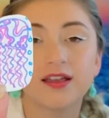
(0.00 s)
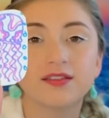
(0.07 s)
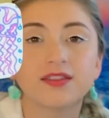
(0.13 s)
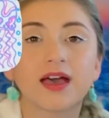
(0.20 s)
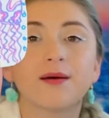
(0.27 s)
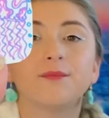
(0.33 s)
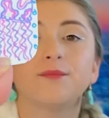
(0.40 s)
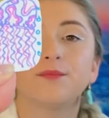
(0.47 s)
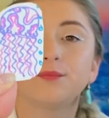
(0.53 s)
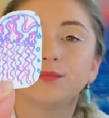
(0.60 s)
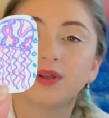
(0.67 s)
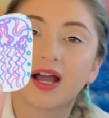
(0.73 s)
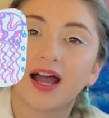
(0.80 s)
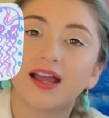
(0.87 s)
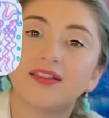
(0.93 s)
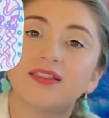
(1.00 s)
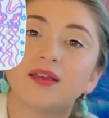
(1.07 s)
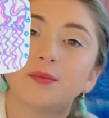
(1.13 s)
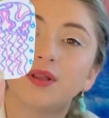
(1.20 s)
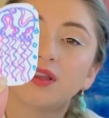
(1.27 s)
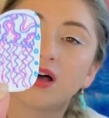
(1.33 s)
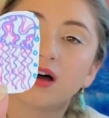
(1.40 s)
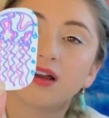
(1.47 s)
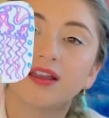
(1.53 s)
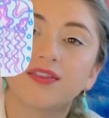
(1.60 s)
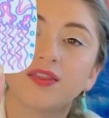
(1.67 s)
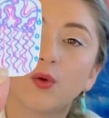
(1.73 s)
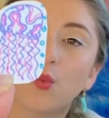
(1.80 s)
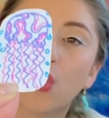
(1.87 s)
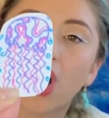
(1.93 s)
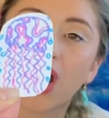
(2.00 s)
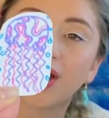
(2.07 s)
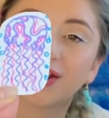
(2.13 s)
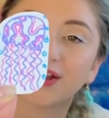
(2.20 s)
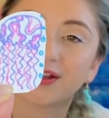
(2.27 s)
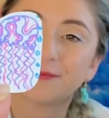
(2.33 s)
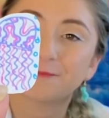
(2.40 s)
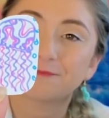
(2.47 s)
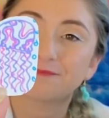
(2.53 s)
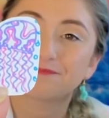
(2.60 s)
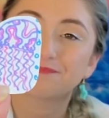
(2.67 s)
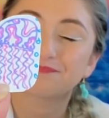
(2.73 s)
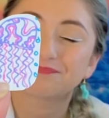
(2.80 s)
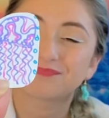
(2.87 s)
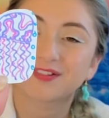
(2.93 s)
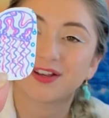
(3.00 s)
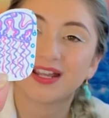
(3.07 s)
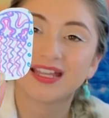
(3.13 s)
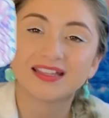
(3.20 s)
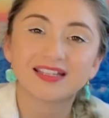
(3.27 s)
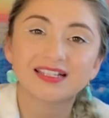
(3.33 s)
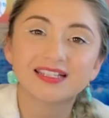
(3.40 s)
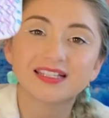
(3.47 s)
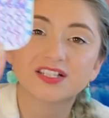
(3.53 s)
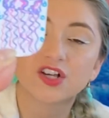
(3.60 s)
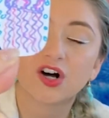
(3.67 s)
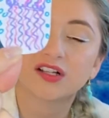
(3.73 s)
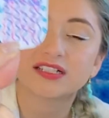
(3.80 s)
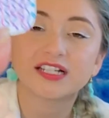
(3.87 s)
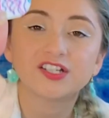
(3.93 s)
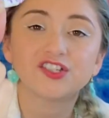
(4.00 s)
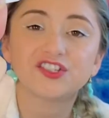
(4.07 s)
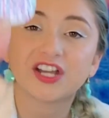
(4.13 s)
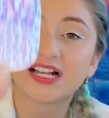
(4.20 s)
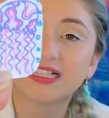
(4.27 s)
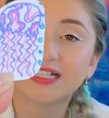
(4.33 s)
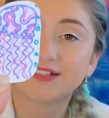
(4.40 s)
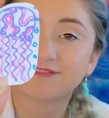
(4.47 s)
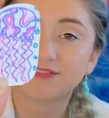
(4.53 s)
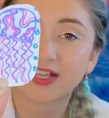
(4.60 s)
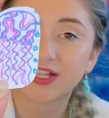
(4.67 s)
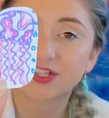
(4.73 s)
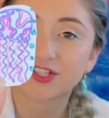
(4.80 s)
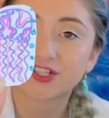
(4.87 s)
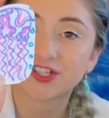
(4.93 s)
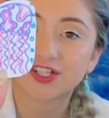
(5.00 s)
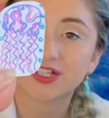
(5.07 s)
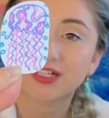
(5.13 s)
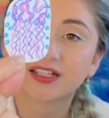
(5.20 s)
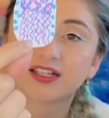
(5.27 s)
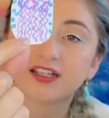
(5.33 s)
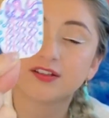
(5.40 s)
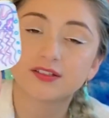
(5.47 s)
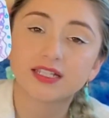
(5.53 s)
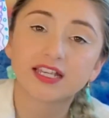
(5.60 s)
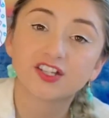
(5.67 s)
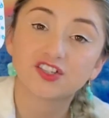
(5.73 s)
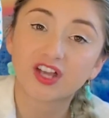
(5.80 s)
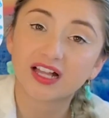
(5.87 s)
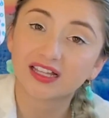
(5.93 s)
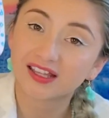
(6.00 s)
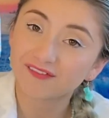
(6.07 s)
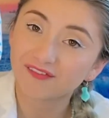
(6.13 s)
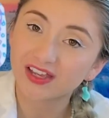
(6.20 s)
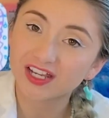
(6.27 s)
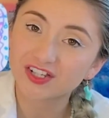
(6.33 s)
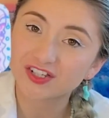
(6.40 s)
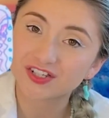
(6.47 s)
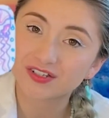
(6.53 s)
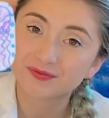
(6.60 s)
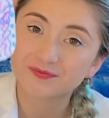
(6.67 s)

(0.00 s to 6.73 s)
that guide them along in the water, right? This is called a jellyfish. Can you say jellyfish?